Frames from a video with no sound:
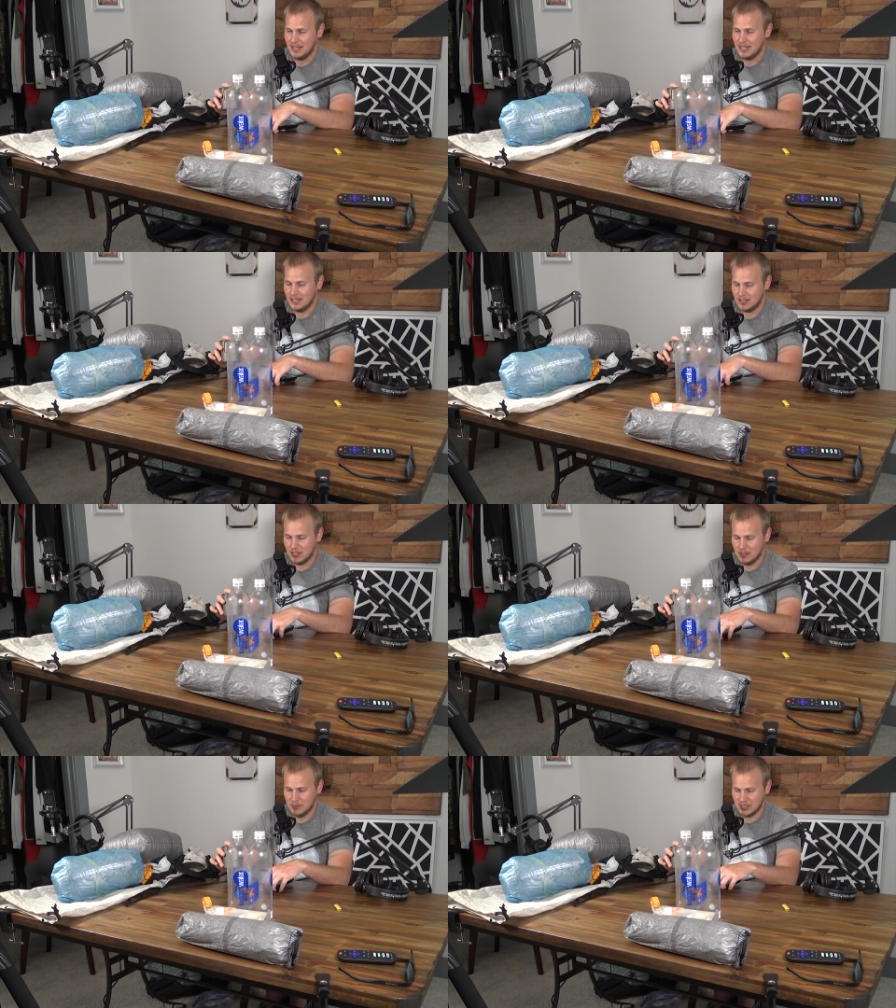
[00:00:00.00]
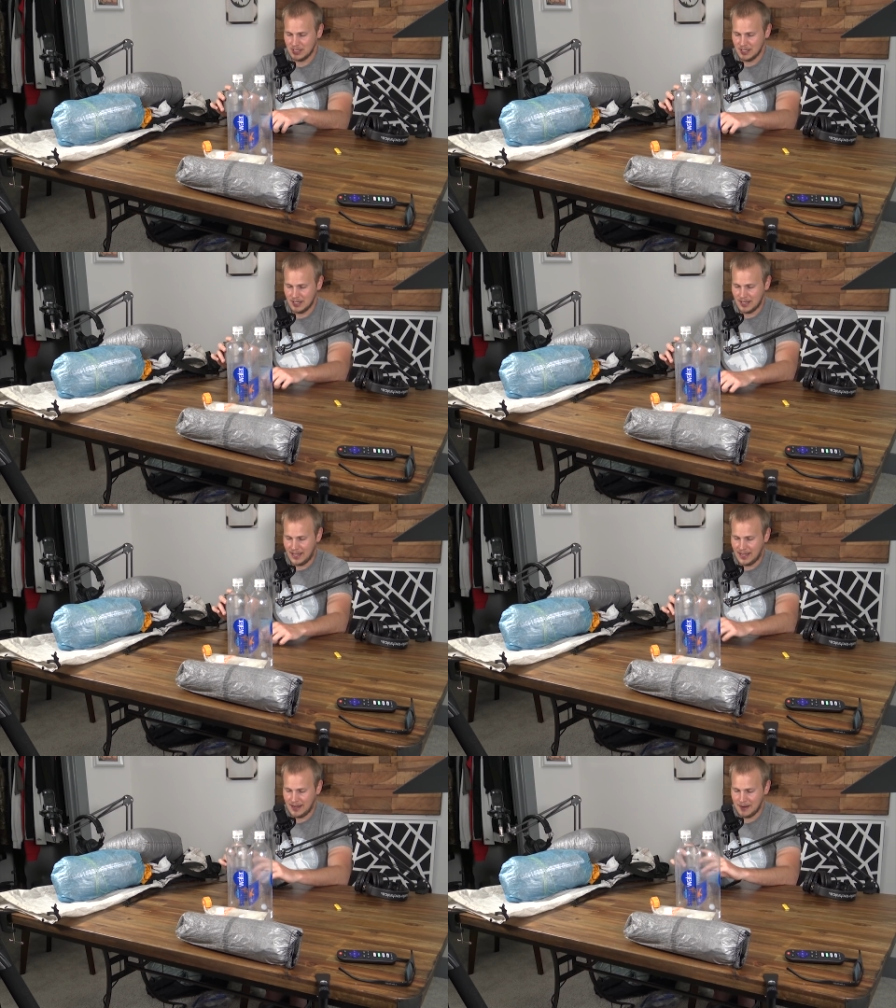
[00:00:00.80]
It comes in
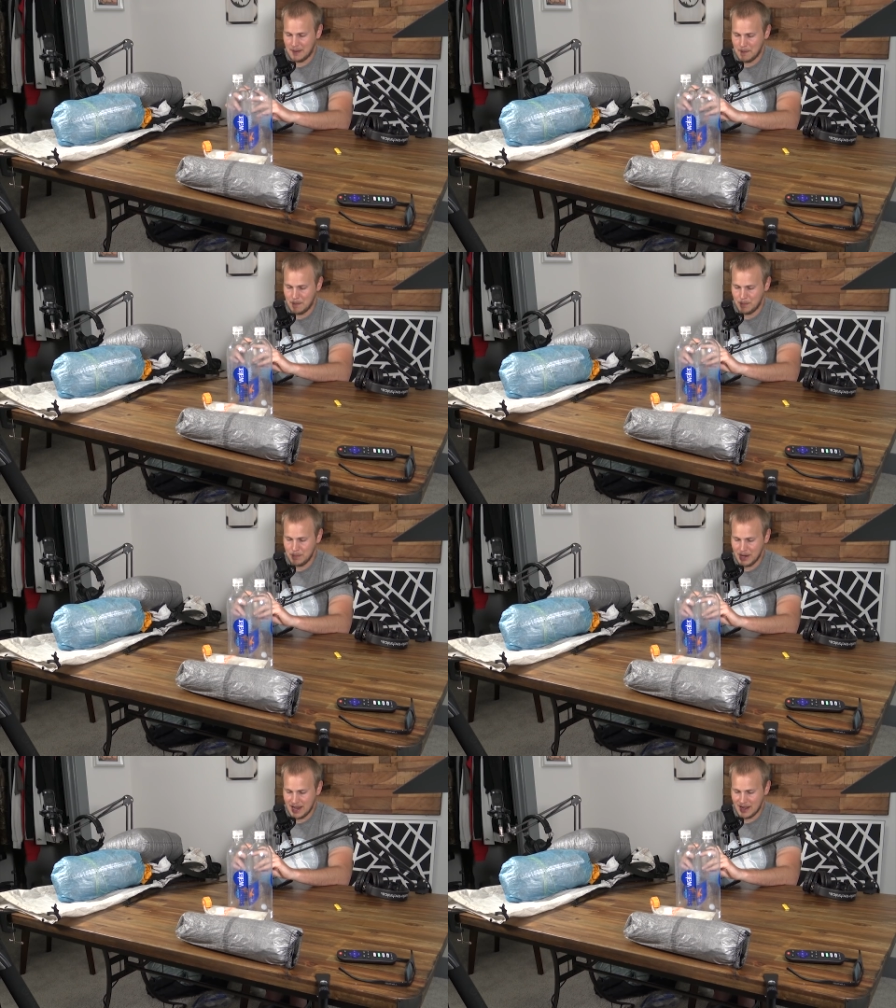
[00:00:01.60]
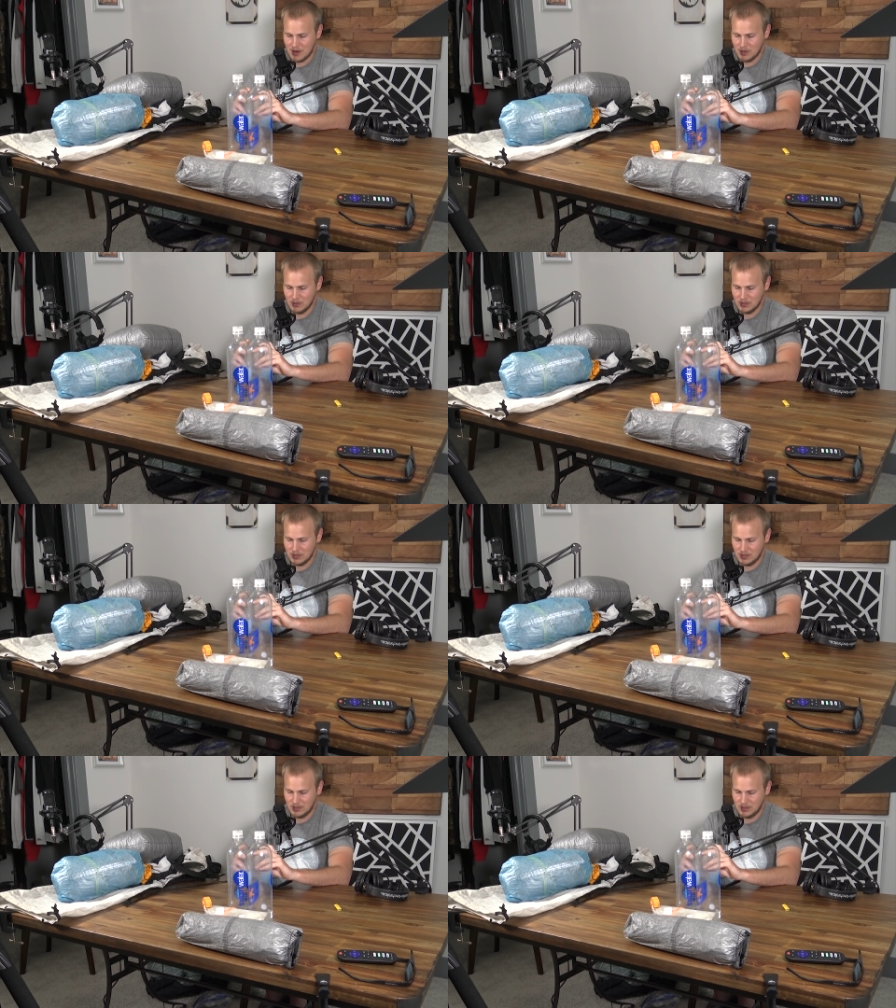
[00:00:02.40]
at about